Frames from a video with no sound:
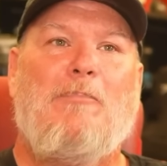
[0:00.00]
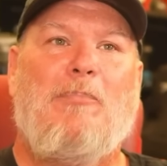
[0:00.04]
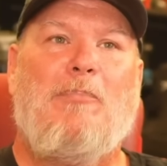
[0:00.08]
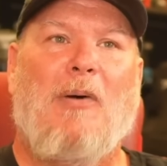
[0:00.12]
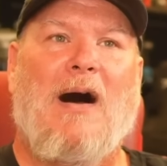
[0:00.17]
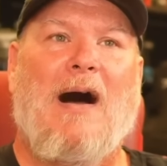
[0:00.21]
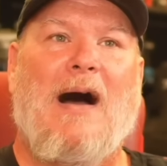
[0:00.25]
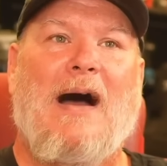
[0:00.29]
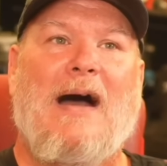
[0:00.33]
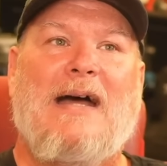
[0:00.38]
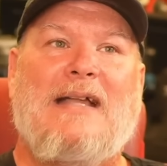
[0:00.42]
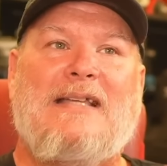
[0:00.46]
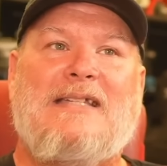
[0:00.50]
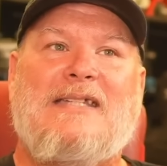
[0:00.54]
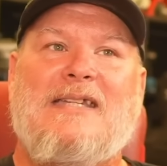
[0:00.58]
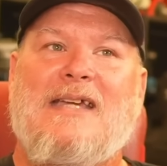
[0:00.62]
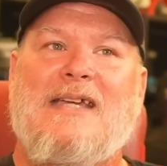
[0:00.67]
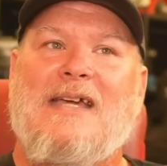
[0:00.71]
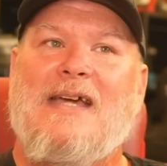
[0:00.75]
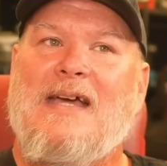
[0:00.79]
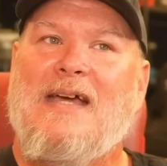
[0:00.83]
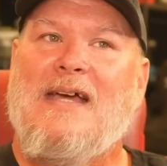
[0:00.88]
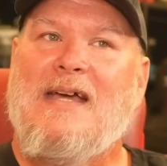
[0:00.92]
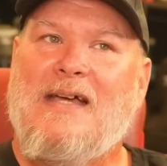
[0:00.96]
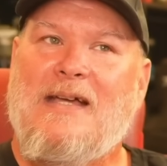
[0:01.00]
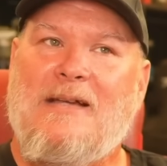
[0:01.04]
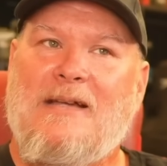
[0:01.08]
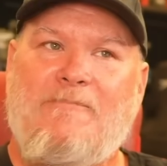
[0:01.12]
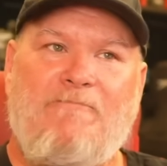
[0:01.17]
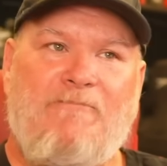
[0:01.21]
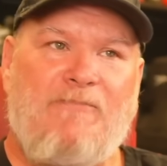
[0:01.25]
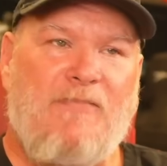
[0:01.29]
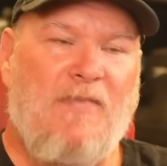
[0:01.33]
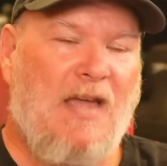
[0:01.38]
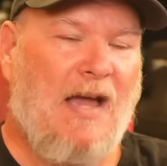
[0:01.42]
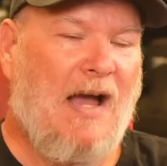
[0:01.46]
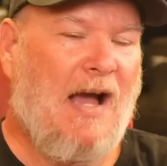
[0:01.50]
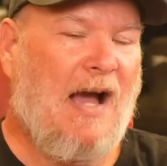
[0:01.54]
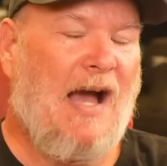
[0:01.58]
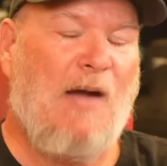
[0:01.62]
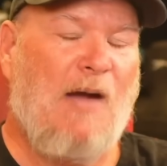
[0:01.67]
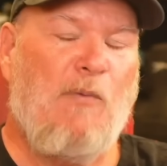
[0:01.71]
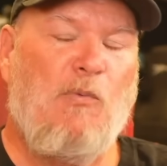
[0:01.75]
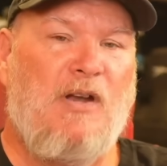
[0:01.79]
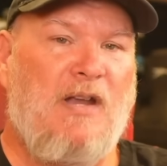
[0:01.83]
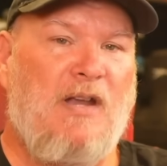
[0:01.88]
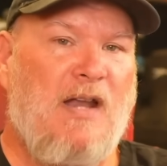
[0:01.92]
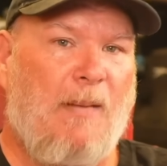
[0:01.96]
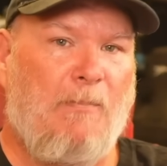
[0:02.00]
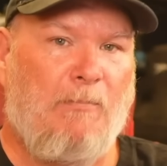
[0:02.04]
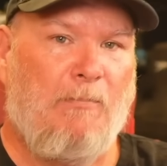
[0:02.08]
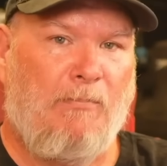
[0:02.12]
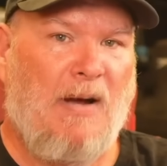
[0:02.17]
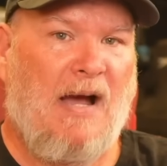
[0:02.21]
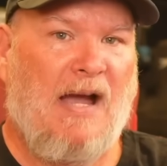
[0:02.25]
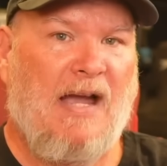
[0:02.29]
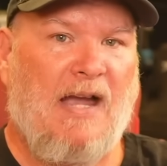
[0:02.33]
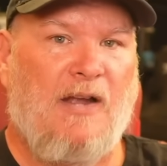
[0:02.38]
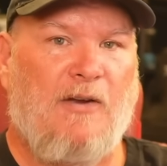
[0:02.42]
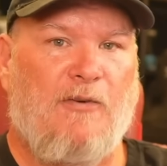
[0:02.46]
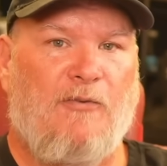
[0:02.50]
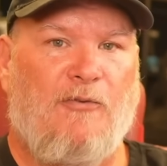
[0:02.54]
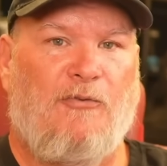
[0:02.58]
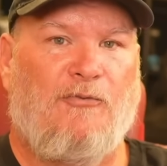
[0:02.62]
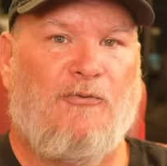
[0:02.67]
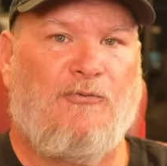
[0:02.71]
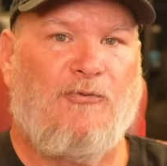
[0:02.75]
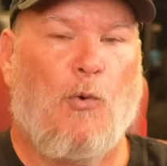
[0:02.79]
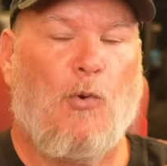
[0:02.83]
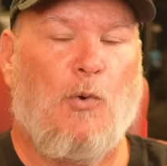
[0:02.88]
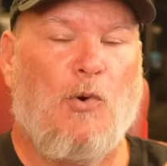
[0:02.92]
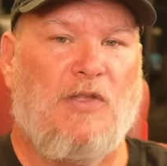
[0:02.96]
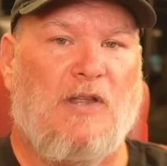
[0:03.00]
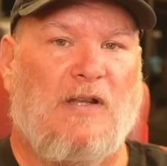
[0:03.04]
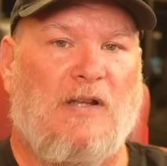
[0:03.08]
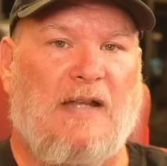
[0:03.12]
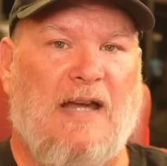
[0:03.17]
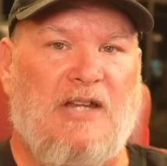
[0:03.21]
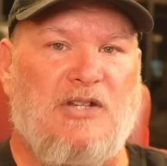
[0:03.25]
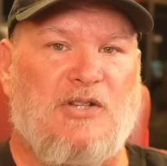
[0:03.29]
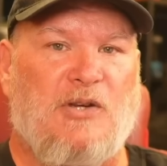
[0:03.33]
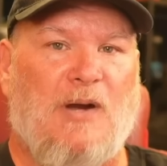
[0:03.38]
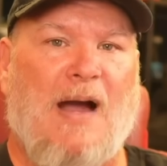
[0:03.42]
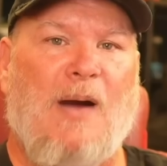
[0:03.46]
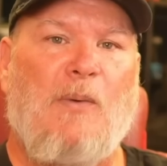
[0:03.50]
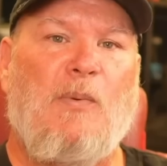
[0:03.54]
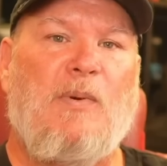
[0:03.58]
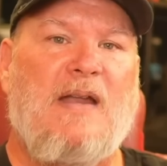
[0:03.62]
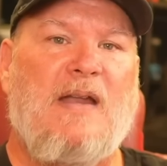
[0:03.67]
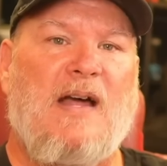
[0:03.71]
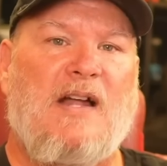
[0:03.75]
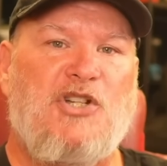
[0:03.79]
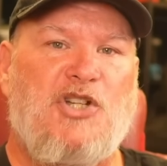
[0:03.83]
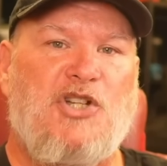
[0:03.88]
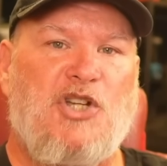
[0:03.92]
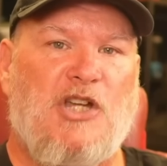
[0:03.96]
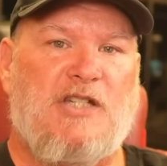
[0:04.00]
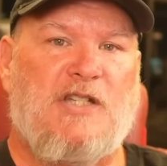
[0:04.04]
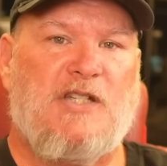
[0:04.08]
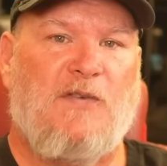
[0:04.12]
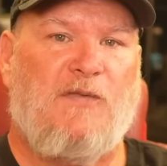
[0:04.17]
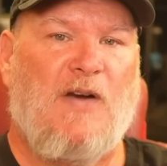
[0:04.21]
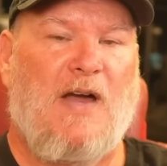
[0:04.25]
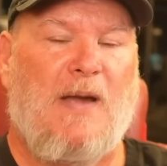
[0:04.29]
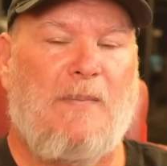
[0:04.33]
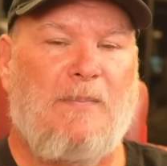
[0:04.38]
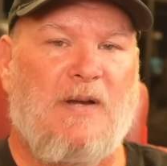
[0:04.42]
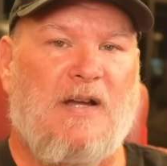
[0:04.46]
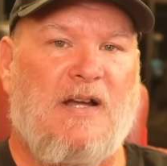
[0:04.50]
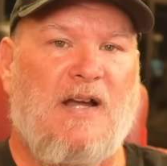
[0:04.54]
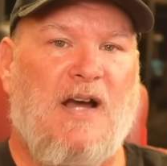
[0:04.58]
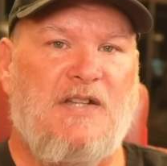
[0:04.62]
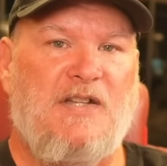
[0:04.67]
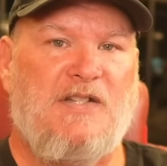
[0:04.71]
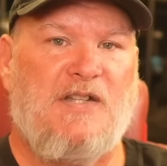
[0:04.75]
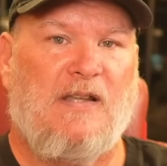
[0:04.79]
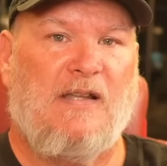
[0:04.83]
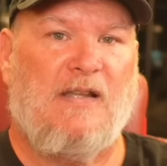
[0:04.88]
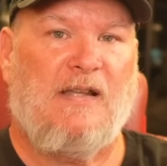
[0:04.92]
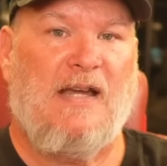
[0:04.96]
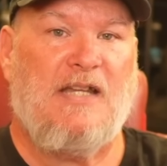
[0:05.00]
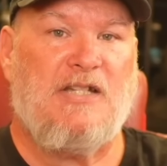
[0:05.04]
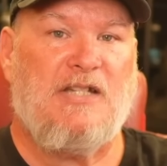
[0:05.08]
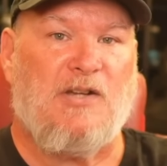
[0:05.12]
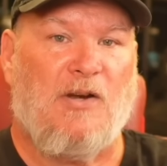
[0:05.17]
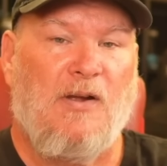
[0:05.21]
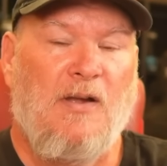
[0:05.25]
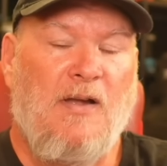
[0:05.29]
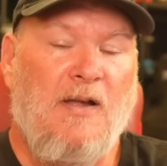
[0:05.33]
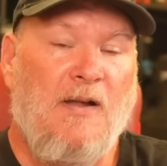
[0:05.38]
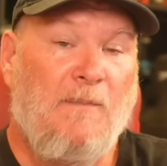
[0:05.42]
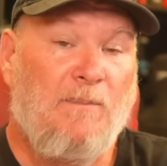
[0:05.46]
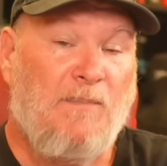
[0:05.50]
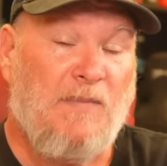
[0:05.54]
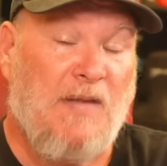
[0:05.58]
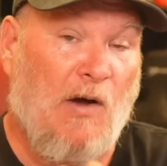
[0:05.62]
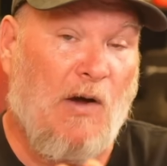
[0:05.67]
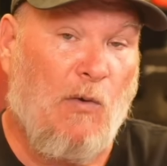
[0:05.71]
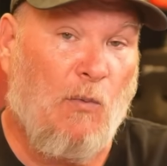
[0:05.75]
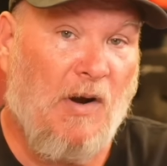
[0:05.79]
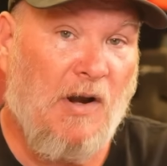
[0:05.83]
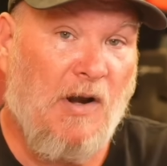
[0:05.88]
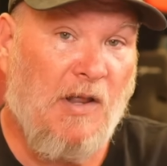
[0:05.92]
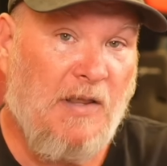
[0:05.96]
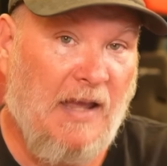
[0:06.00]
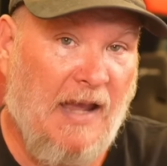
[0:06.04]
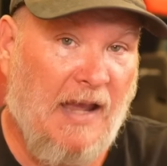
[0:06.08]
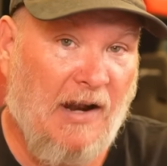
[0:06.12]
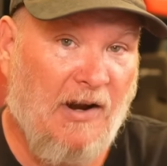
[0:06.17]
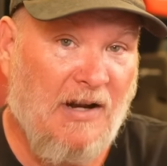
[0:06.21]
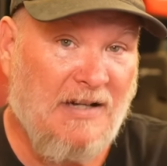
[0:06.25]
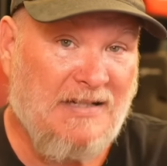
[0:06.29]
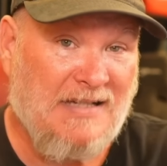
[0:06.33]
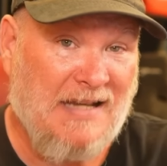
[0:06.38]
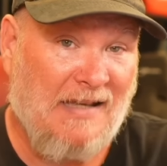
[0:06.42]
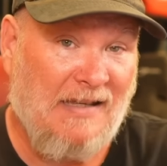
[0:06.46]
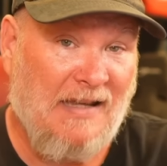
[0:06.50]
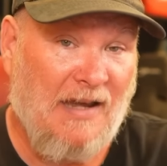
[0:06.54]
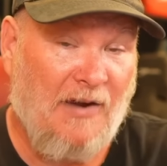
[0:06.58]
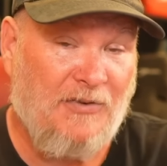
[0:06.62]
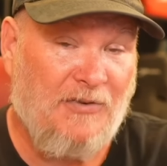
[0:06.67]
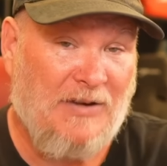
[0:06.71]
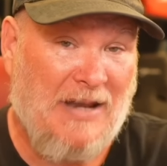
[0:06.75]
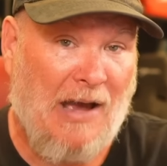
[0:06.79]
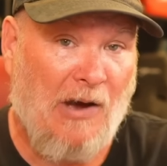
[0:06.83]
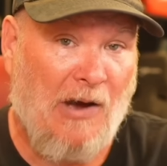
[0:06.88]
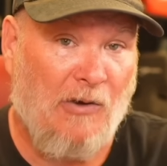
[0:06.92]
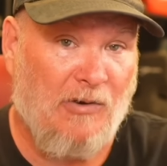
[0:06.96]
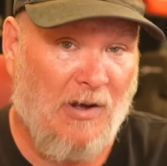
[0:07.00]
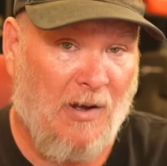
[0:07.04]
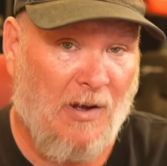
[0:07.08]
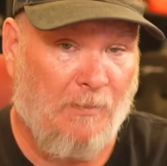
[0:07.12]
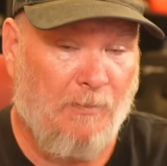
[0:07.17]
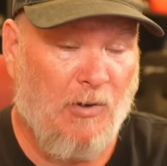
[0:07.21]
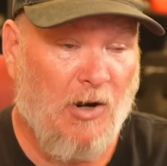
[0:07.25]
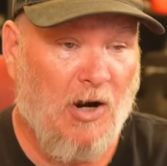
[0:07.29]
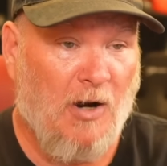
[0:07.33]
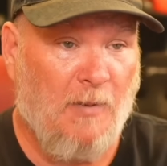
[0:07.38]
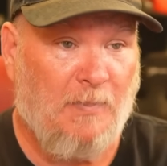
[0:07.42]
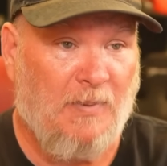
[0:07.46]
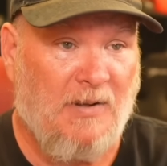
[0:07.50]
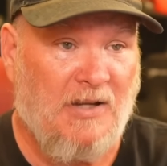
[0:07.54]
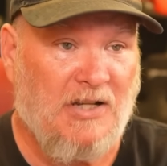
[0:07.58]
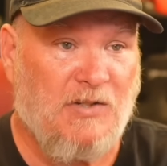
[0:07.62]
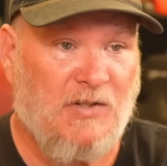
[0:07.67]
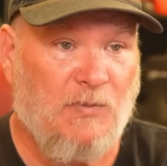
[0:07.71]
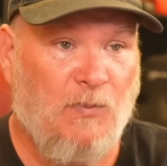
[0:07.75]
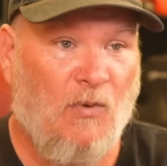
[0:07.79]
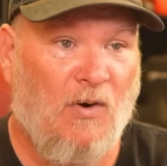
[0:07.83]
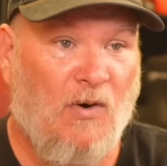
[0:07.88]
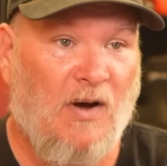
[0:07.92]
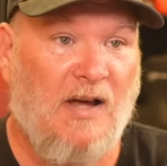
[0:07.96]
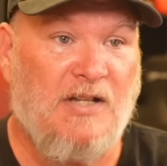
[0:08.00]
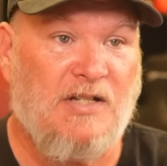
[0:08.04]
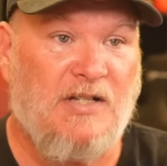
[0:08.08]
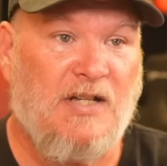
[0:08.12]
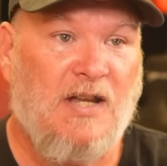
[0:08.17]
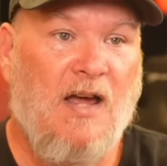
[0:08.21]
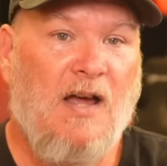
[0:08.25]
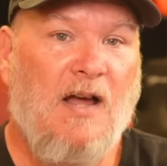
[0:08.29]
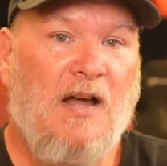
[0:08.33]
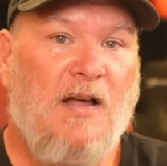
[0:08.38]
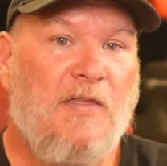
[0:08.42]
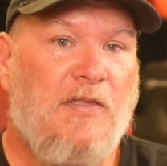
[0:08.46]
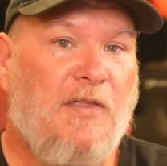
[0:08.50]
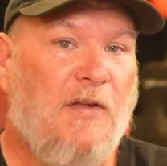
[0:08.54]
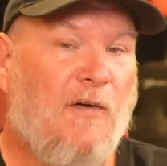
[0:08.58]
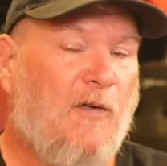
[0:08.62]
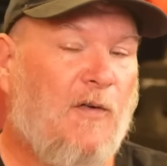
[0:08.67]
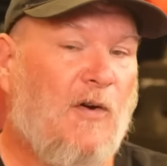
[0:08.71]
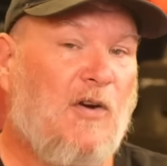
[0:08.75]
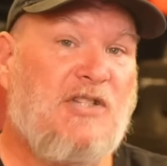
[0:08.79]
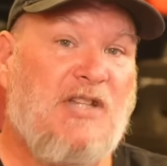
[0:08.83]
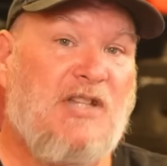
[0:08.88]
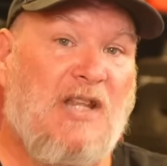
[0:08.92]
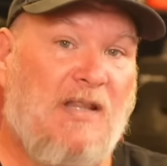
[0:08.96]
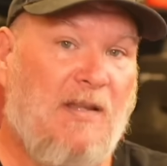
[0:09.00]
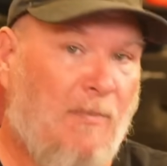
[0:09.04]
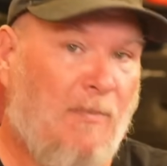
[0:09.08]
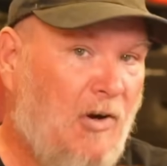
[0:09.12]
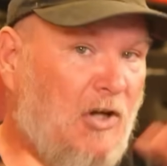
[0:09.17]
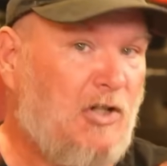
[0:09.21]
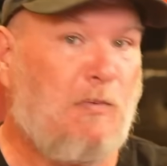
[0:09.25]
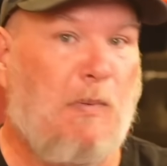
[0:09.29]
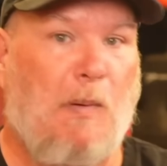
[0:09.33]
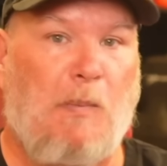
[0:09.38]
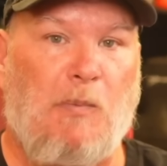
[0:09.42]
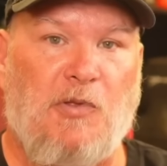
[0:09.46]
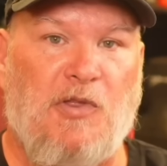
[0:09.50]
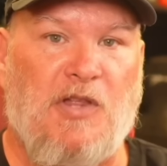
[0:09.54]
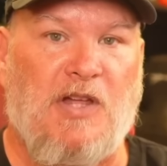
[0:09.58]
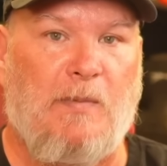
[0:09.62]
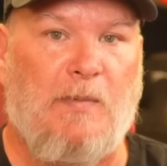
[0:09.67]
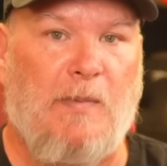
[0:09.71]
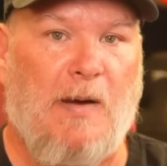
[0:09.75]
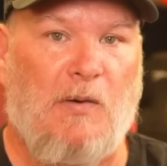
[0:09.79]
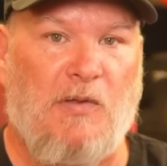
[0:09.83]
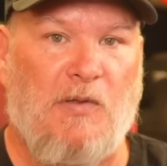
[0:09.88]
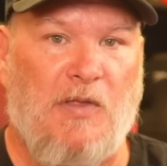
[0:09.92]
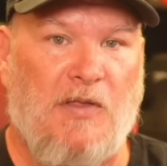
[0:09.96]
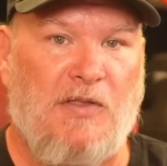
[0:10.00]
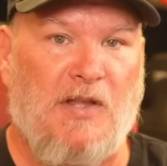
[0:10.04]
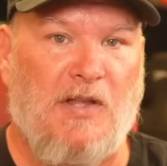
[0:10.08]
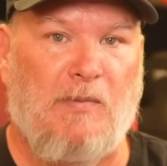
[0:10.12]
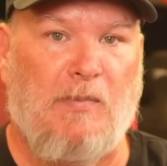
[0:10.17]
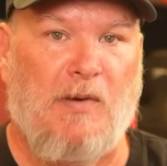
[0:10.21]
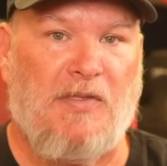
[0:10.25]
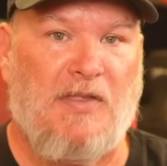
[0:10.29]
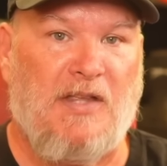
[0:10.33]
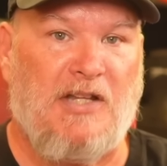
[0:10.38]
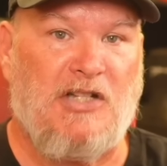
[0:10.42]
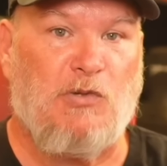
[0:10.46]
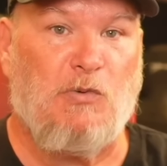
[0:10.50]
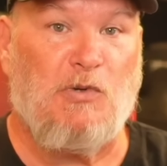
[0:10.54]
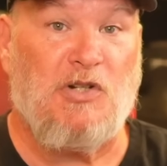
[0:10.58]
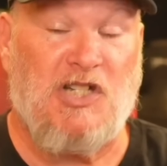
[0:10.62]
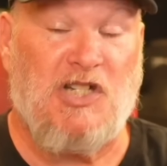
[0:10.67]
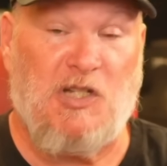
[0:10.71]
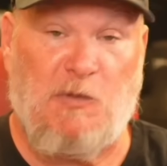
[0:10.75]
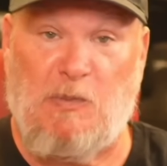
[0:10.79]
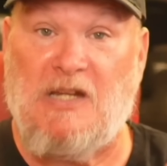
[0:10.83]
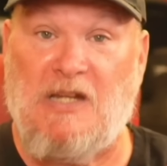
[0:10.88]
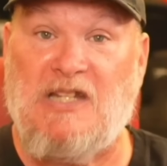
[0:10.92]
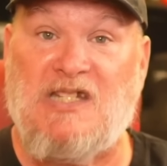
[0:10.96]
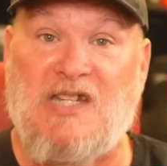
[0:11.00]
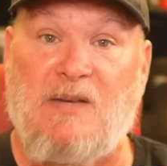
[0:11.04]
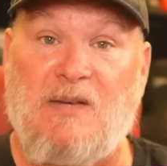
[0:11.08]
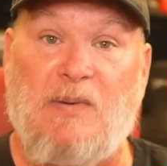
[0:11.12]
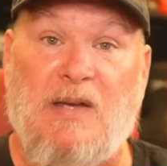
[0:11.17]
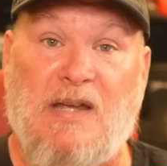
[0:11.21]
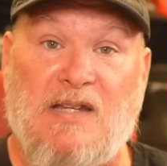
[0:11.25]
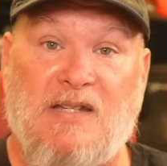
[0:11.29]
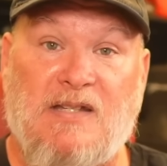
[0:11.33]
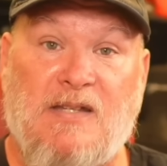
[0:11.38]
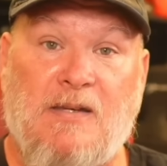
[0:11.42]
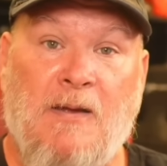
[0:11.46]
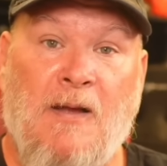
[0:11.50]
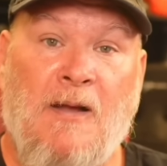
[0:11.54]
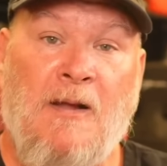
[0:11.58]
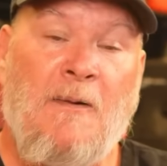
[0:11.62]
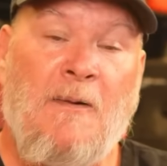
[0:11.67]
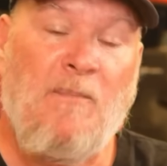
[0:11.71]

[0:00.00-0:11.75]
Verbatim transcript: But I would not buy it for the laser. I would not justify it because of the laser. Now, one of the areas I left out on purpose was the first thing that most people think about when they think about this, which is PCBs.